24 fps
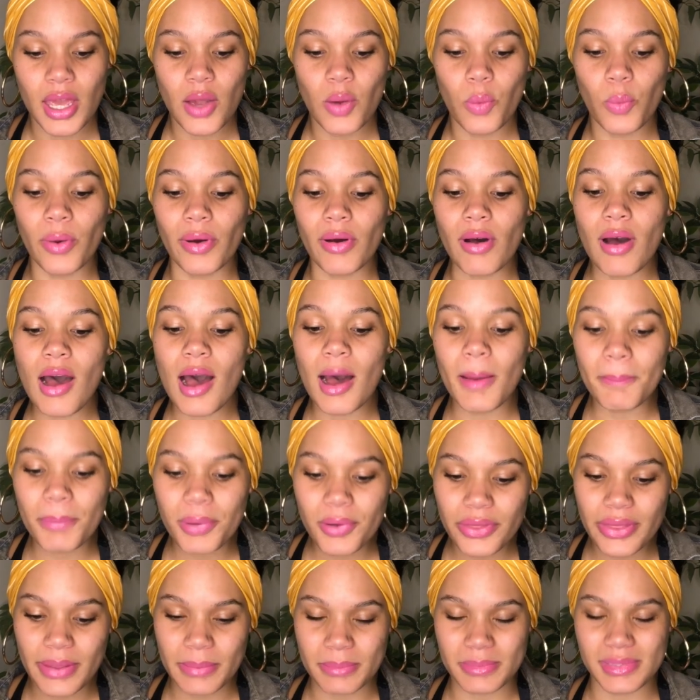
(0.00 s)
will humble
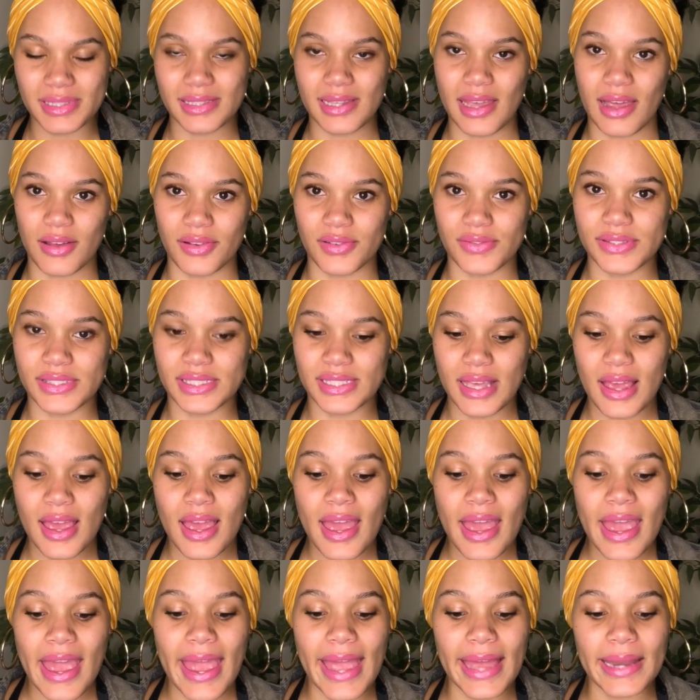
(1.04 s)
themselves
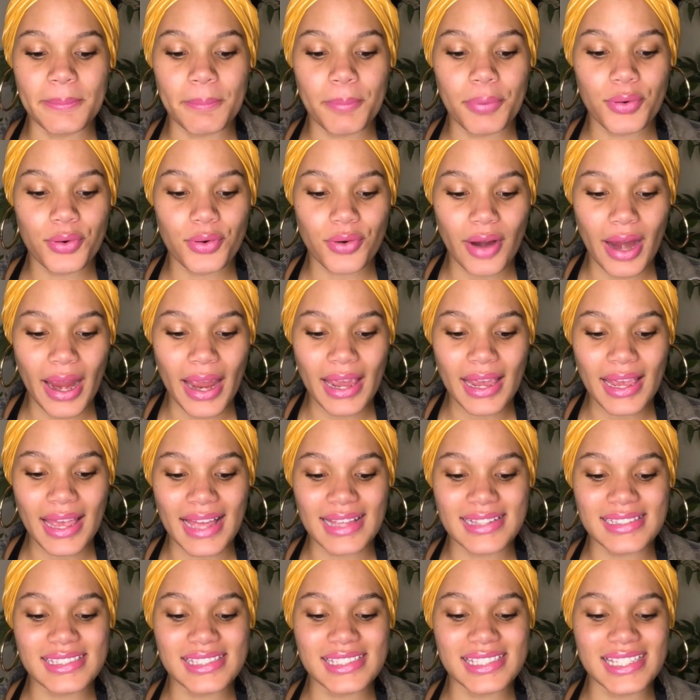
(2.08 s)
and pray
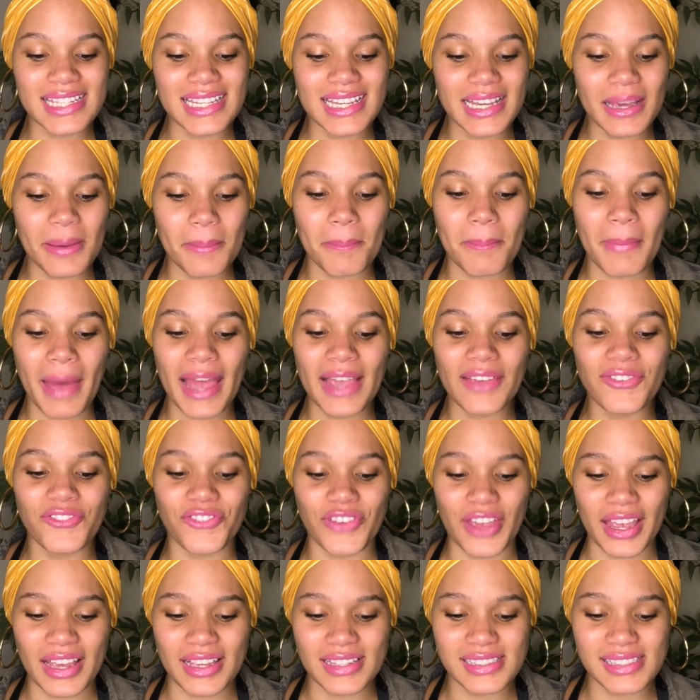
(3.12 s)
and seek my
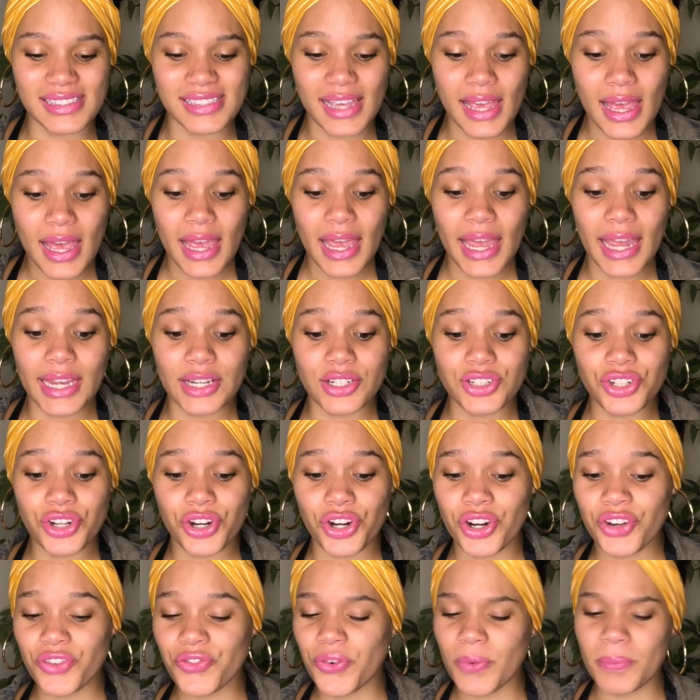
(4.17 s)
face and
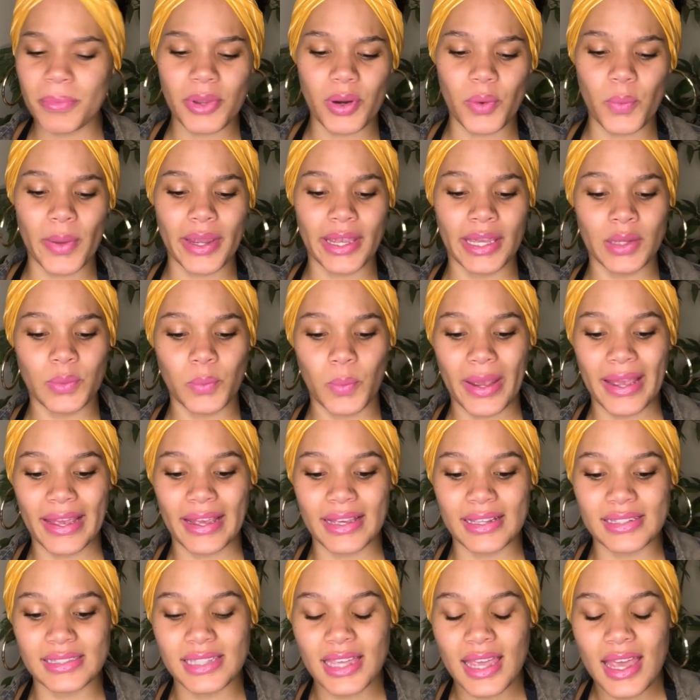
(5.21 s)
turn from their wicked
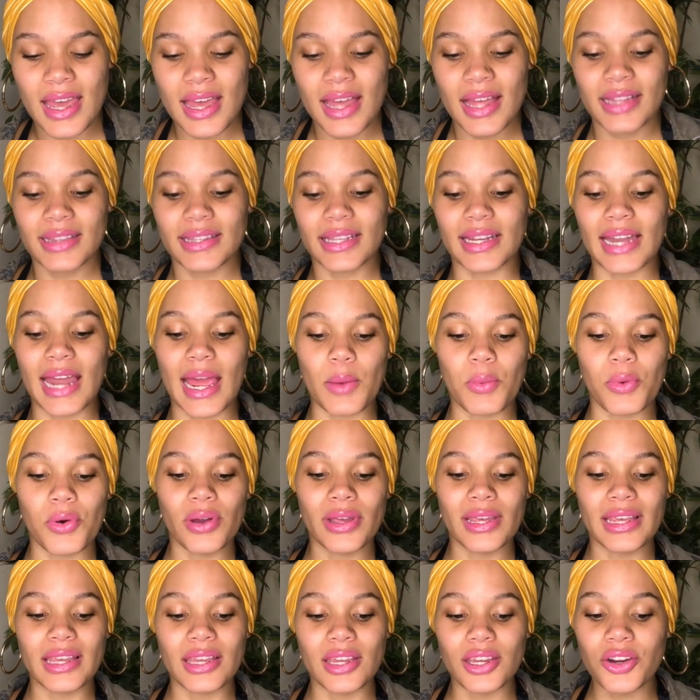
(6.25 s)
ways, then I will
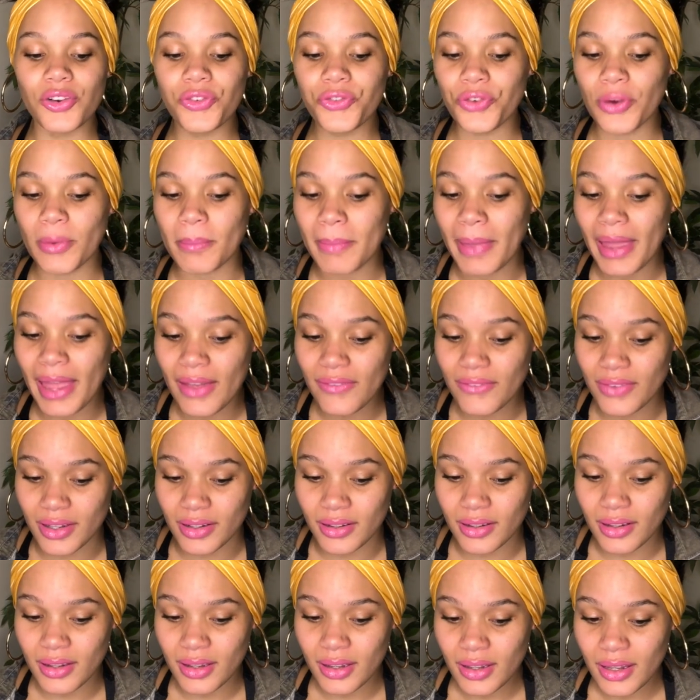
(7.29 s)
hear from heaven
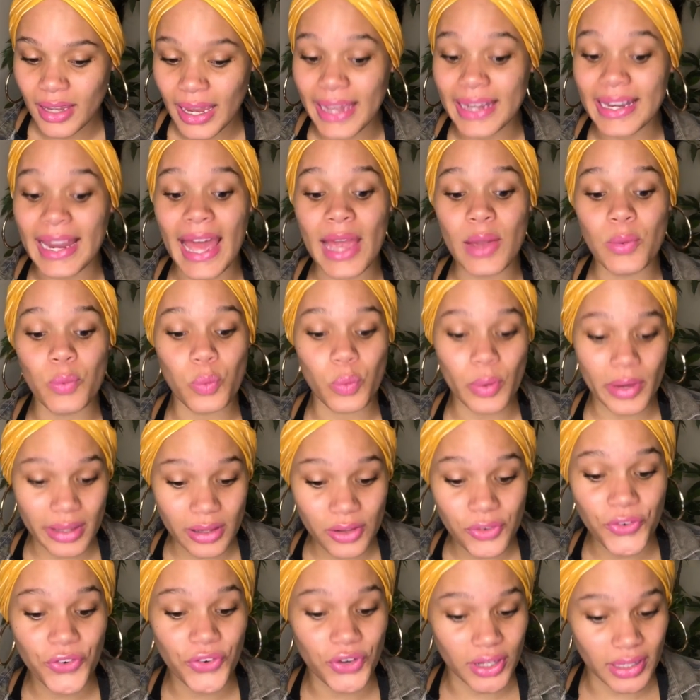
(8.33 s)
and I will
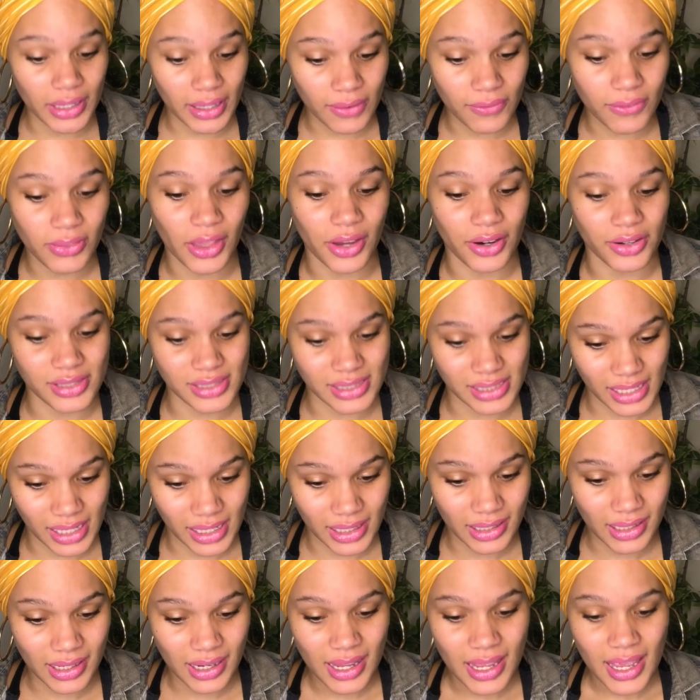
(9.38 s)
forgive their
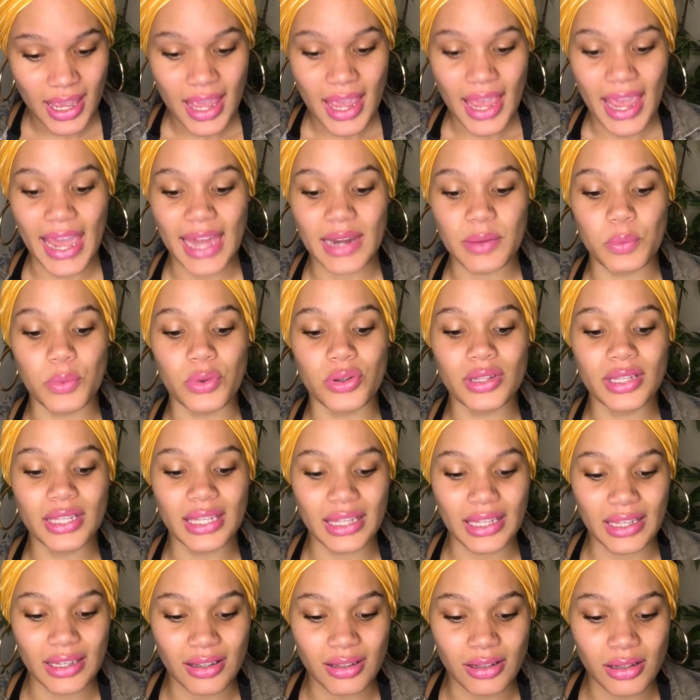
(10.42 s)
sin and will
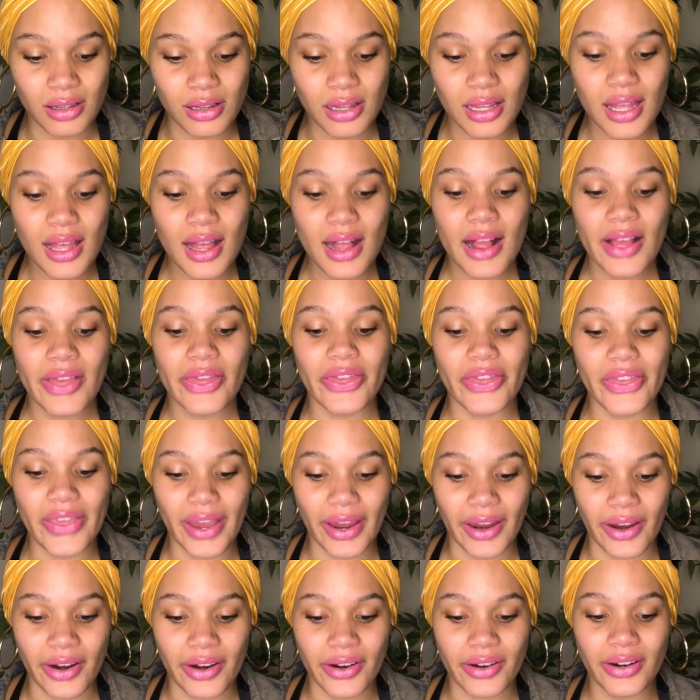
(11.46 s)
heal
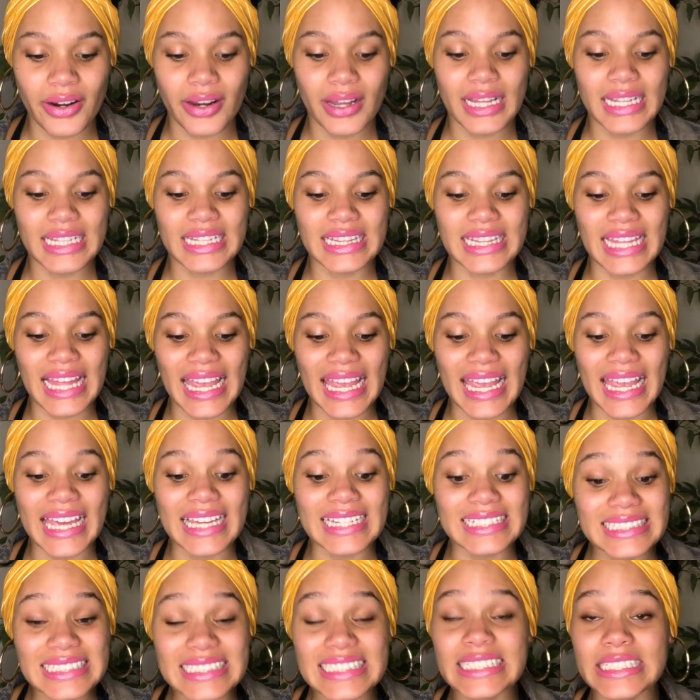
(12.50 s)
their
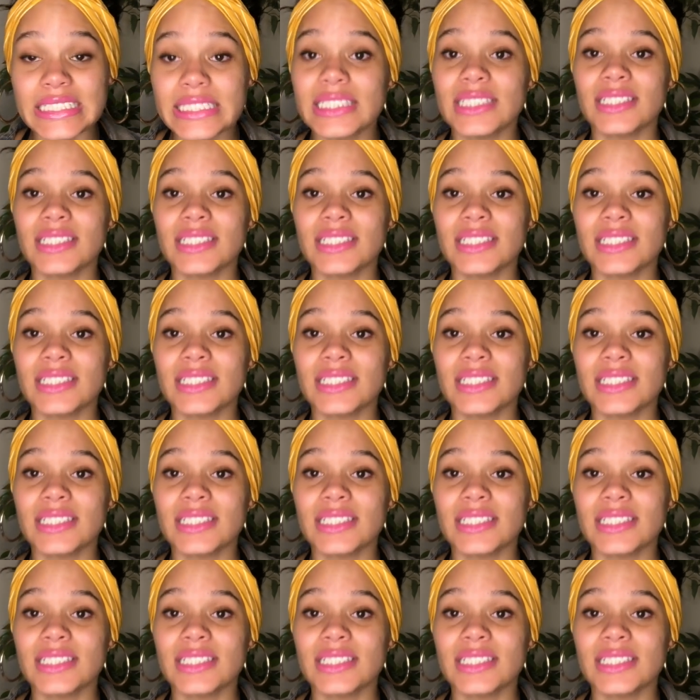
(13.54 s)
land.